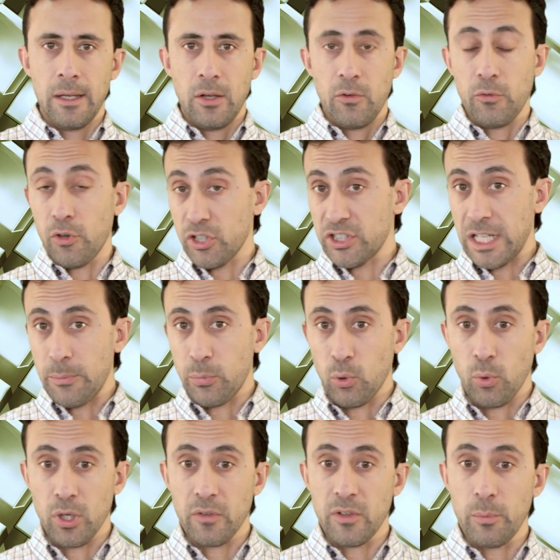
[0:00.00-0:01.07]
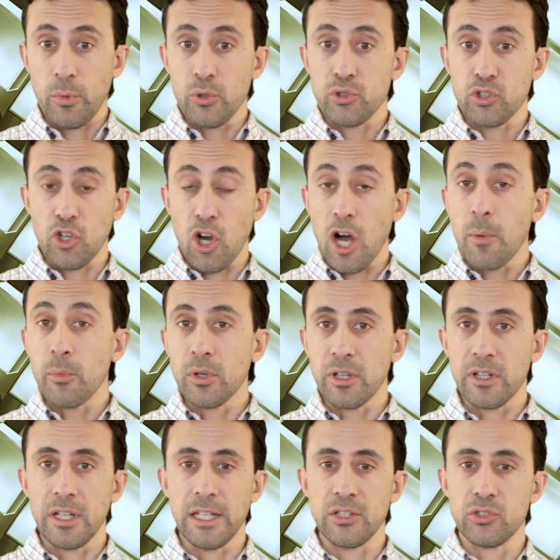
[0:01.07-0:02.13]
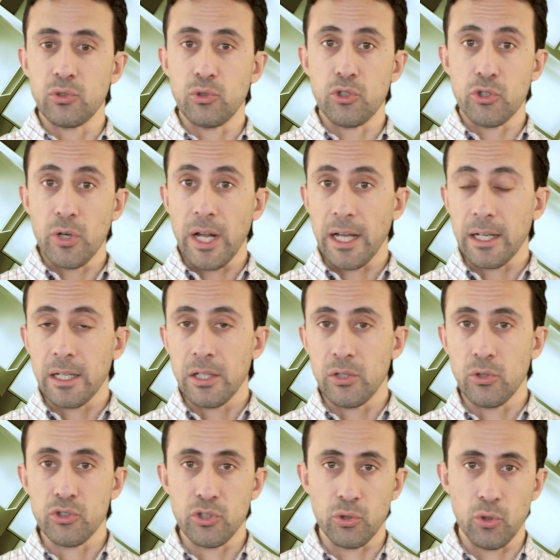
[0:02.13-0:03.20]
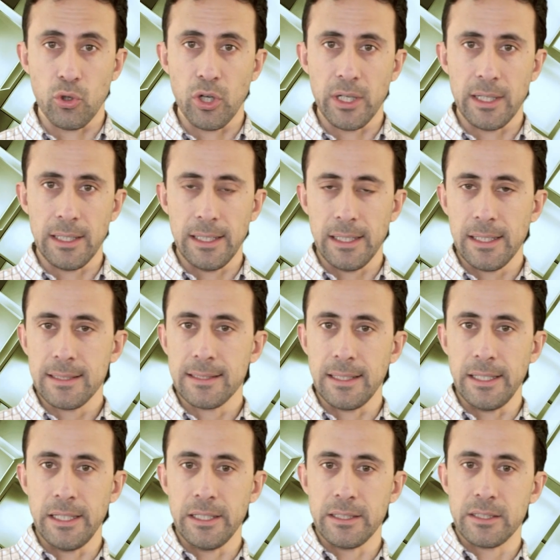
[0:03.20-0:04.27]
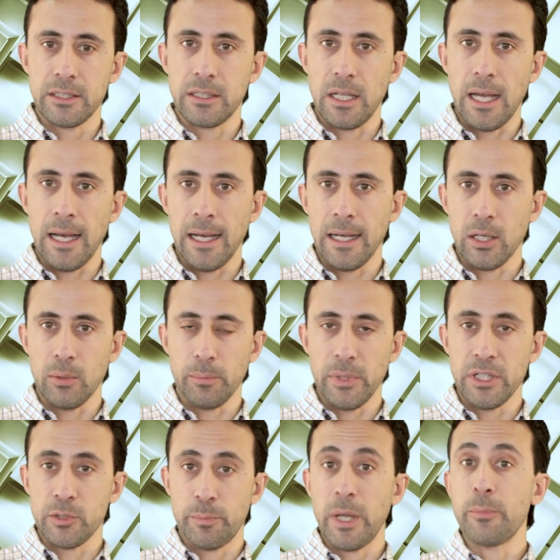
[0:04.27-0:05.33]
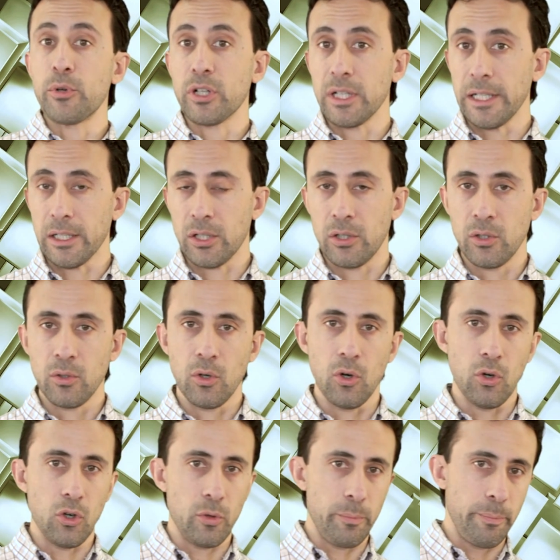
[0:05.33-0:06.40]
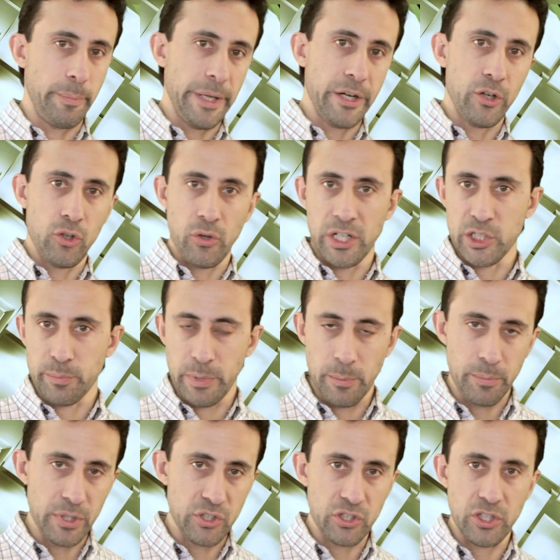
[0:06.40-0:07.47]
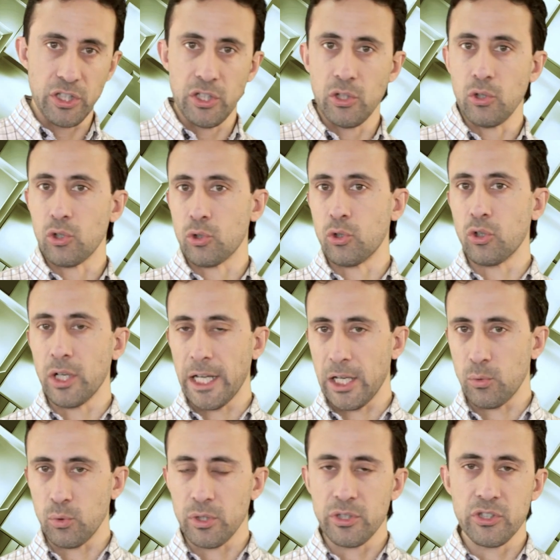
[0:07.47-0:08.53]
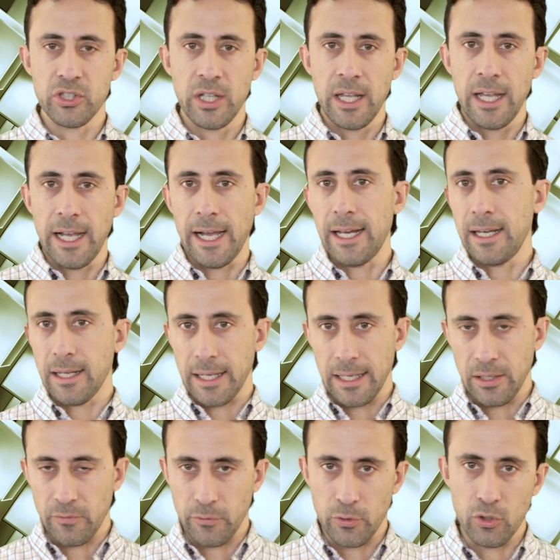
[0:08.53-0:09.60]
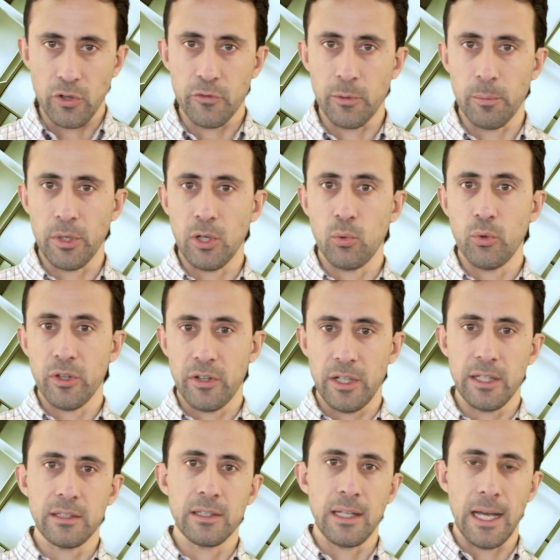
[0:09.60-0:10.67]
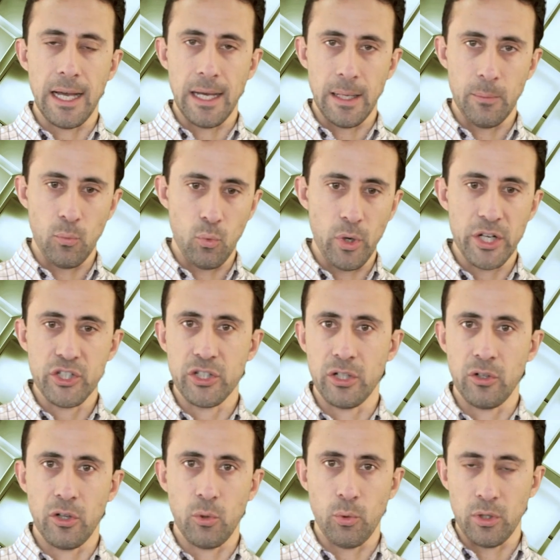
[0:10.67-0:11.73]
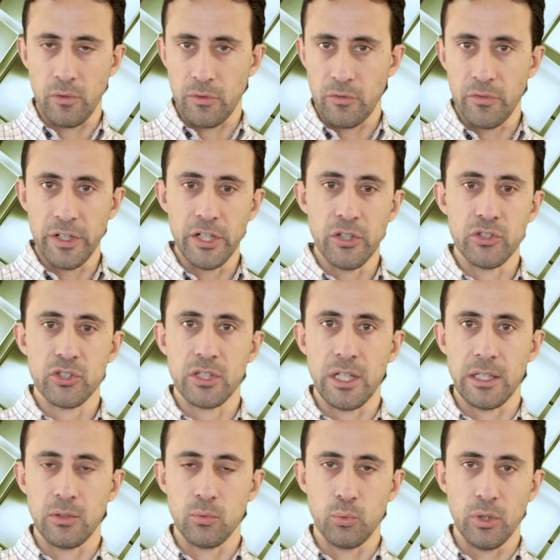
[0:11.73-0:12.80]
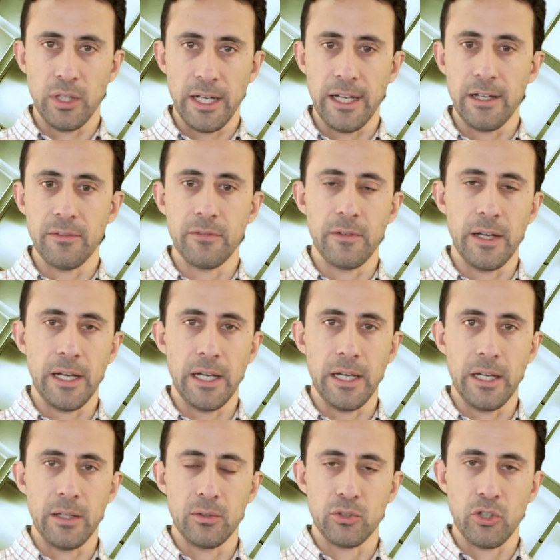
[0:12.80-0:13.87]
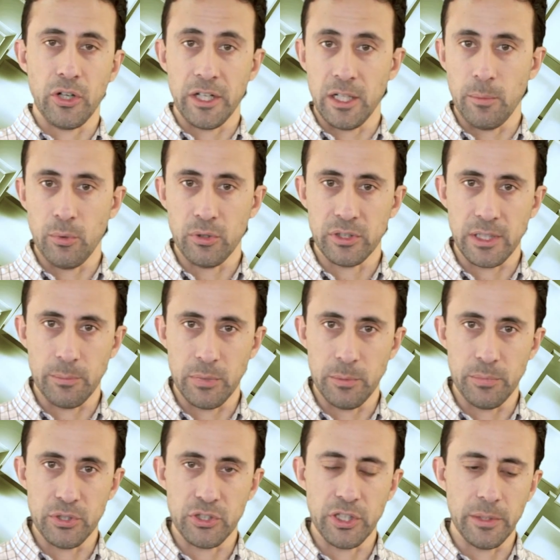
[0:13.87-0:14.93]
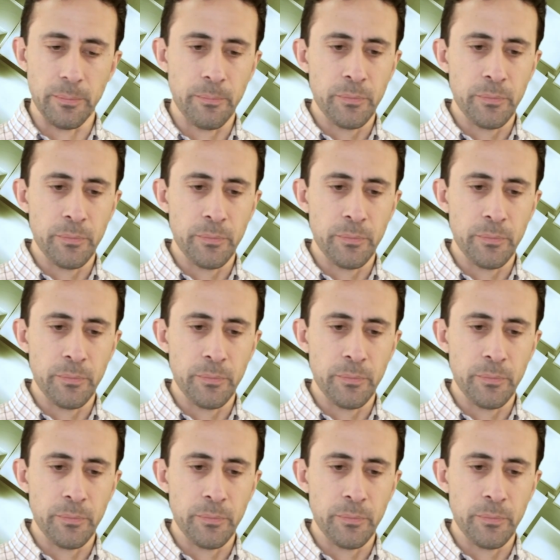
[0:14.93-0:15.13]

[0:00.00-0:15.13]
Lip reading: For example, one of the most common things to track using Google Analytics is it's pay-per-click, or better known as PPC or Google AdWords. And again, if you're not familiar with it, watch another one of our videos that will have talking about PPC.